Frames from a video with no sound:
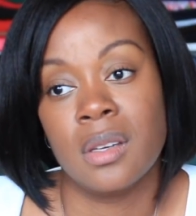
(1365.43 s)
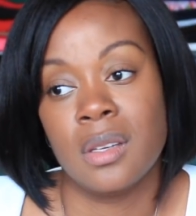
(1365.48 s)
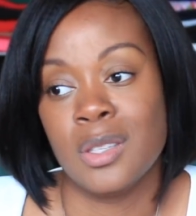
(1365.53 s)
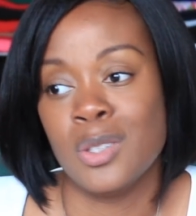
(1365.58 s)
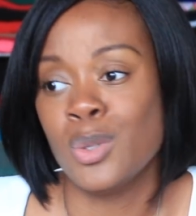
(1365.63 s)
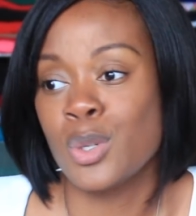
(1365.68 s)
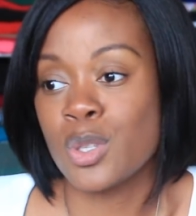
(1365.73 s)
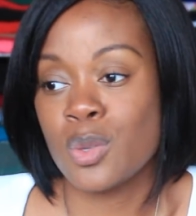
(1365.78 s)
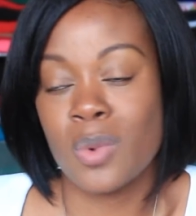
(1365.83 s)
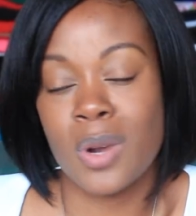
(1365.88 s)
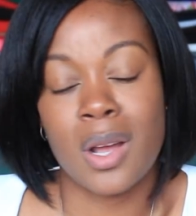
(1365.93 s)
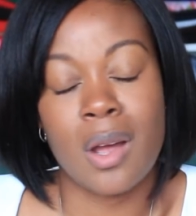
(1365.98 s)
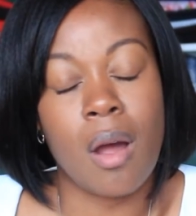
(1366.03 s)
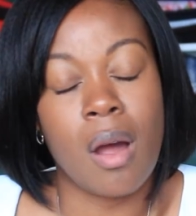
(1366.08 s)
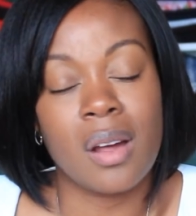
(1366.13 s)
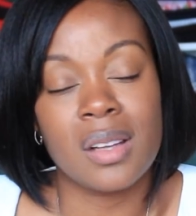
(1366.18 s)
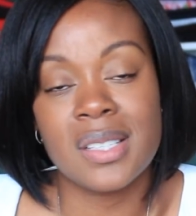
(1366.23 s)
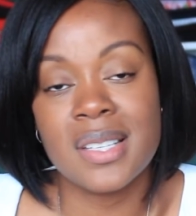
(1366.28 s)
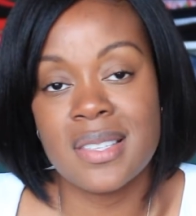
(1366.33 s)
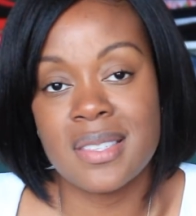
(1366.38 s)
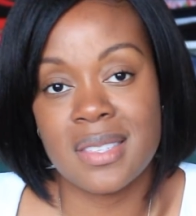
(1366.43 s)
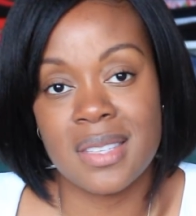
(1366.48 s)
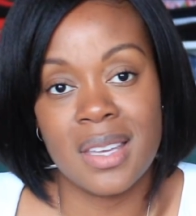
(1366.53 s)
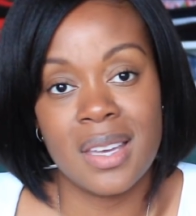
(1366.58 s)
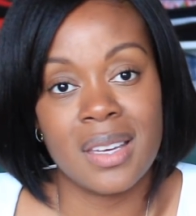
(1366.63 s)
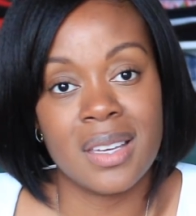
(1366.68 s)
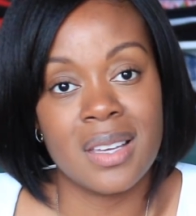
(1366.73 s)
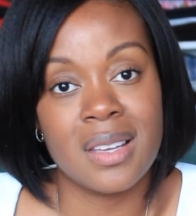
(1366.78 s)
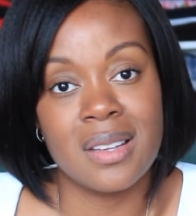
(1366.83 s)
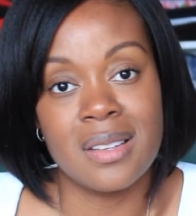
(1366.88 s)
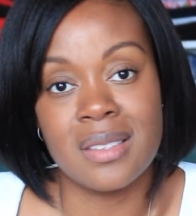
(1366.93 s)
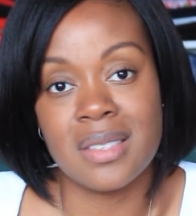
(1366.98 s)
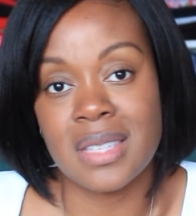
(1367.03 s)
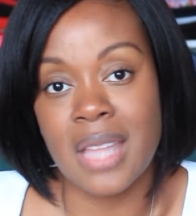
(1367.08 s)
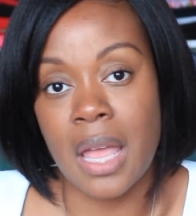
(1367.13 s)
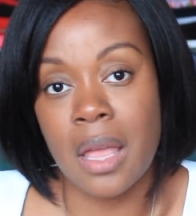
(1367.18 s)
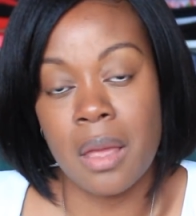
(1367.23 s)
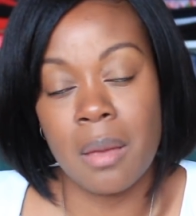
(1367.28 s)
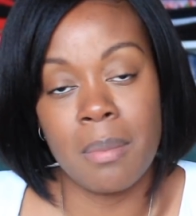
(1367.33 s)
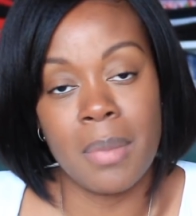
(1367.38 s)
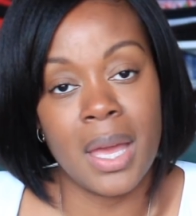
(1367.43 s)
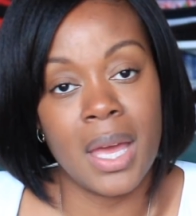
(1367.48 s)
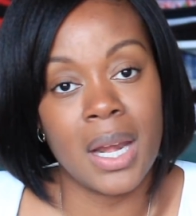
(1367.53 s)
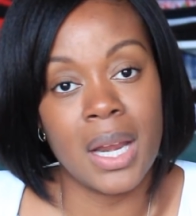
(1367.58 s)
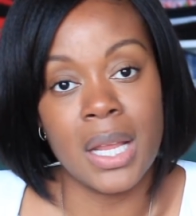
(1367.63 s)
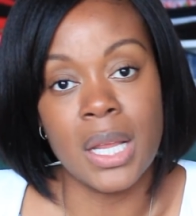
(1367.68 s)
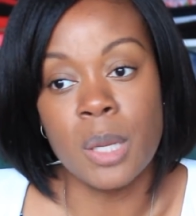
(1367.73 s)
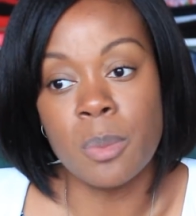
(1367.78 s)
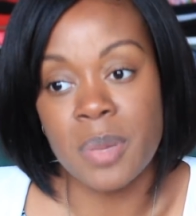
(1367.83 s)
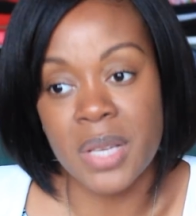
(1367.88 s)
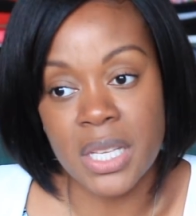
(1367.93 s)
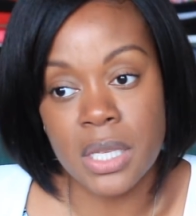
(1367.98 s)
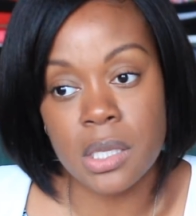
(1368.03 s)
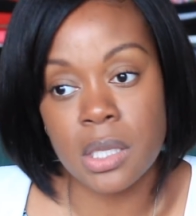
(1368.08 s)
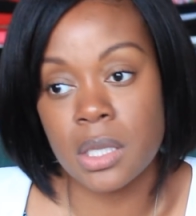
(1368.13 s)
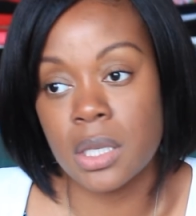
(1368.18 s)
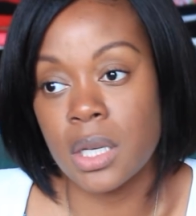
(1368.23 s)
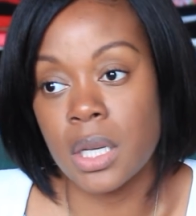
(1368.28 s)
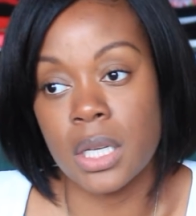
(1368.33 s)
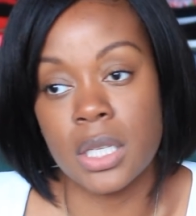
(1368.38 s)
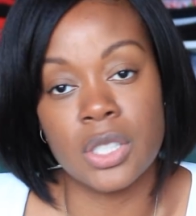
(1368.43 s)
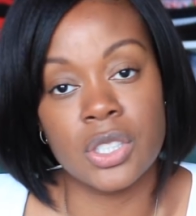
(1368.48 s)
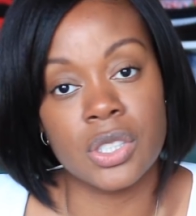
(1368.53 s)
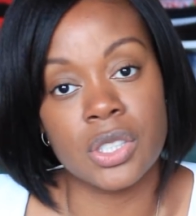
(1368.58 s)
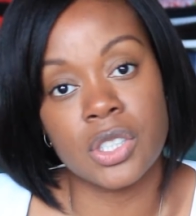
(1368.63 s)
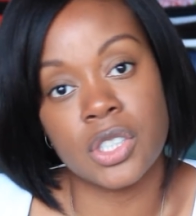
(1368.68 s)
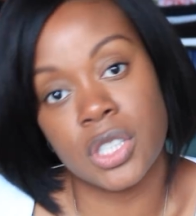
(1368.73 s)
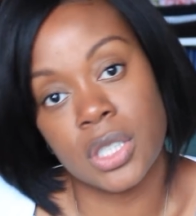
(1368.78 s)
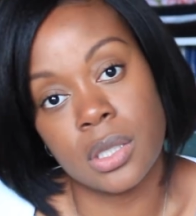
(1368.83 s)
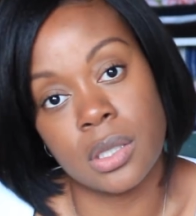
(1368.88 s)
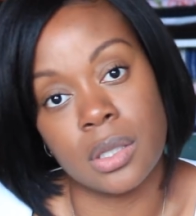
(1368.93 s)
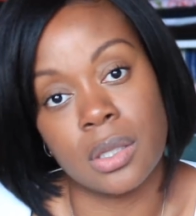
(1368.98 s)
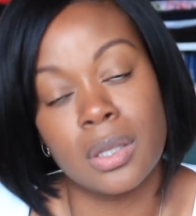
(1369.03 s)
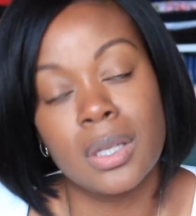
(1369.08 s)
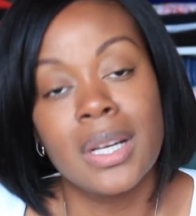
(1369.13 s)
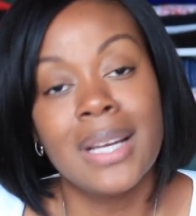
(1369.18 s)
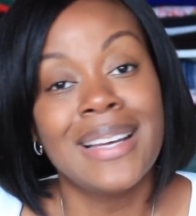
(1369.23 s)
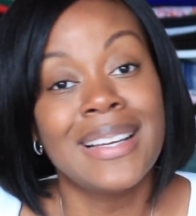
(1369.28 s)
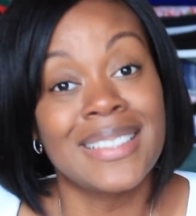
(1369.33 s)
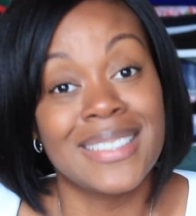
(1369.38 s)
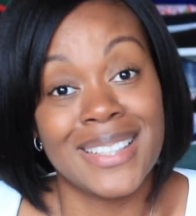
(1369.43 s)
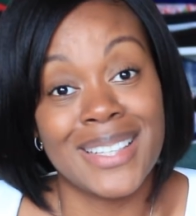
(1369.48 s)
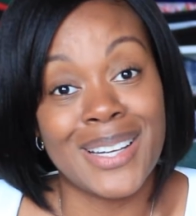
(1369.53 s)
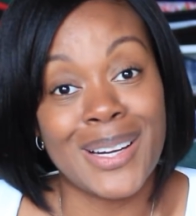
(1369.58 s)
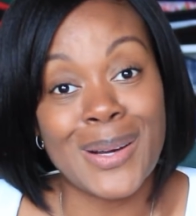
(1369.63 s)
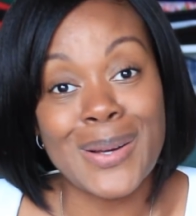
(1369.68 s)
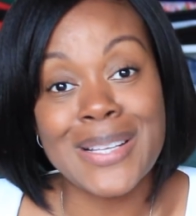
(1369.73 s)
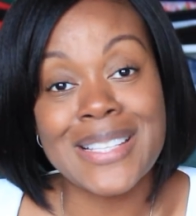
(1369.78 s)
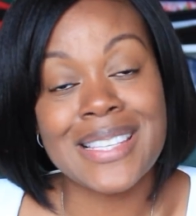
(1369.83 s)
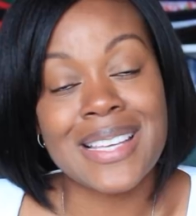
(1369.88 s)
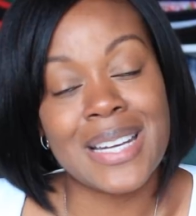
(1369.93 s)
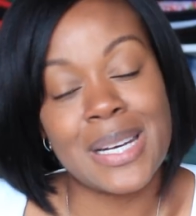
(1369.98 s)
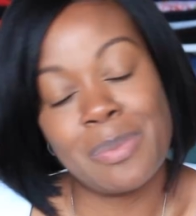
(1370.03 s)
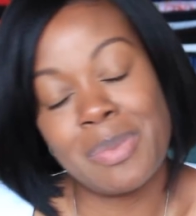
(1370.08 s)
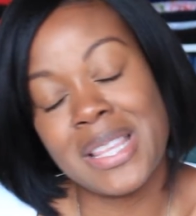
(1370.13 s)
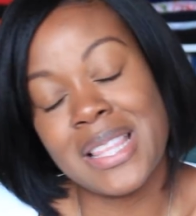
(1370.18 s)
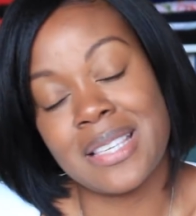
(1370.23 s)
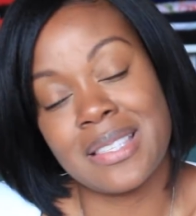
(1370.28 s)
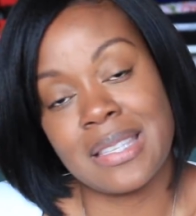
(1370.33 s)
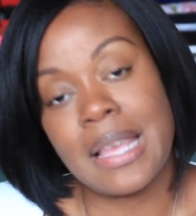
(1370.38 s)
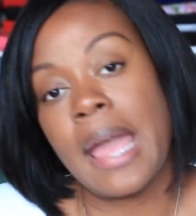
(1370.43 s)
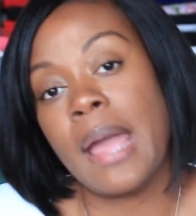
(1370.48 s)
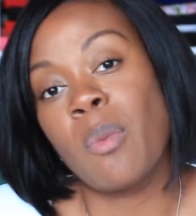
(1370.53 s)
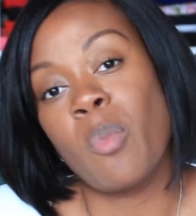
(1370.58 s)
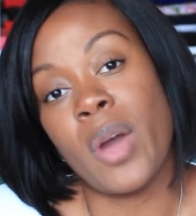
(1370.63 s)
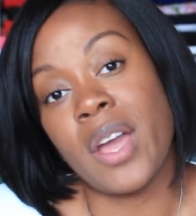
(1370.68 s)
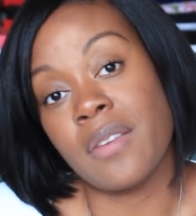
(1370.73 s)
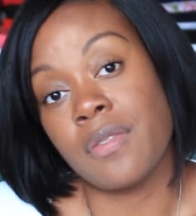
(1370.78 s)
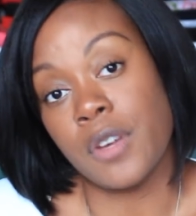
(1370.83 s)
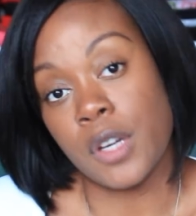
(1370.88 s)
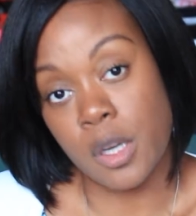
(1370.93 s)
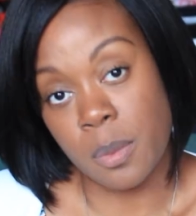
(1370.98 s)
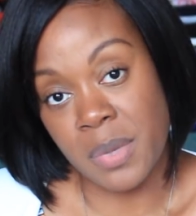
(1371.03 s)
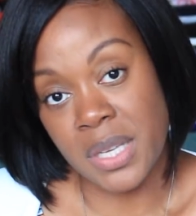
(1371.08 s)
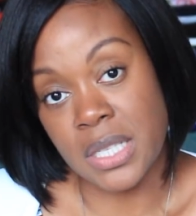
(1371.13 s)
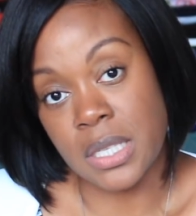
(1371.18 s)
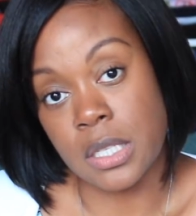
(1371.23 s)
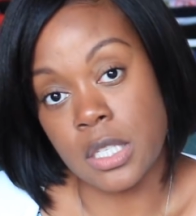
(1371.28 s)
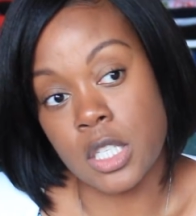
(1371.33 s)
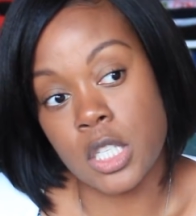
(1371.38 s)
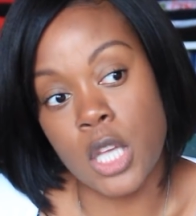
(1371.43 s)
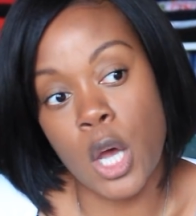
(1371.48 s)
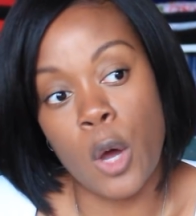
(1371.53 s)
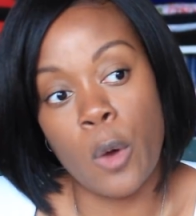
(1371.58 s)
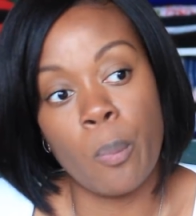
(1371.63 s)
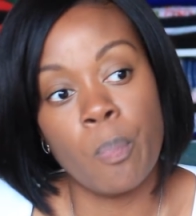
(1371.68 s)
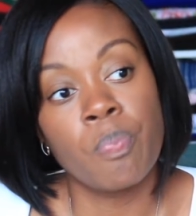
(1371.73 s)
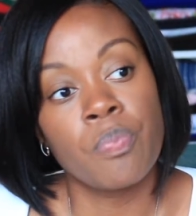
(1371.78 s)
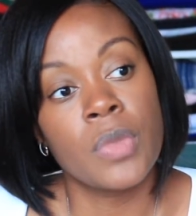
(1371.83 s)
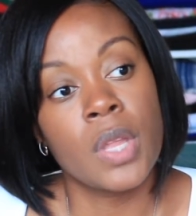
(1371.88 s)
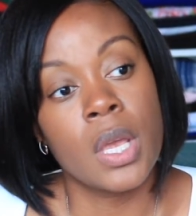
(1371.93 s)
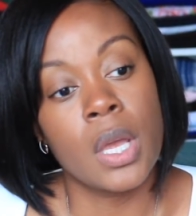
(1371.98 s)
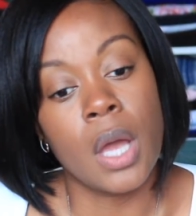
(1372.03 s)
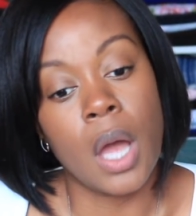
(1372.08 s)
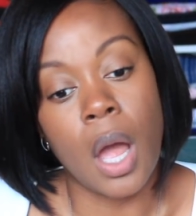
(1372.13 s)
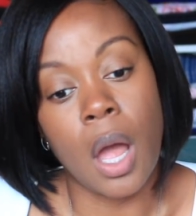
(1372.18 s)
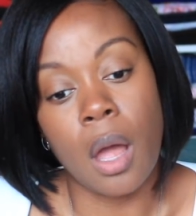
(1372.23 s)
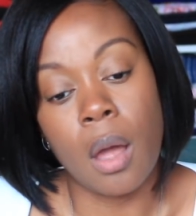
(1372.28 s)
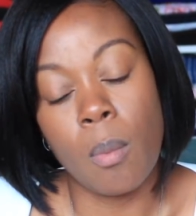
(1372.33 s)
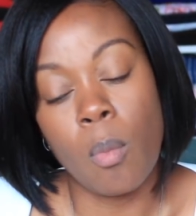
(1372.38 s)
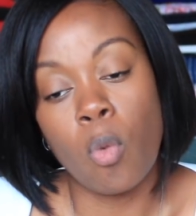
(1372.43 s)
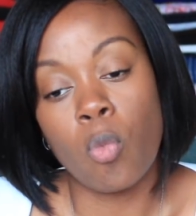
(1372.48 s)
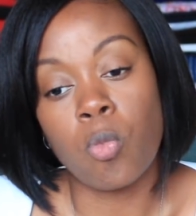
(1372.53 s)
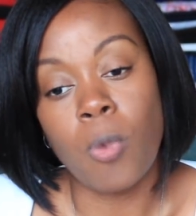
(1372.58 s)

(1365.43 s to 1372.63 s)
you just want to call in sick and stay in bed and eat pizza and just chill you know it's going to be the same way for your business so um,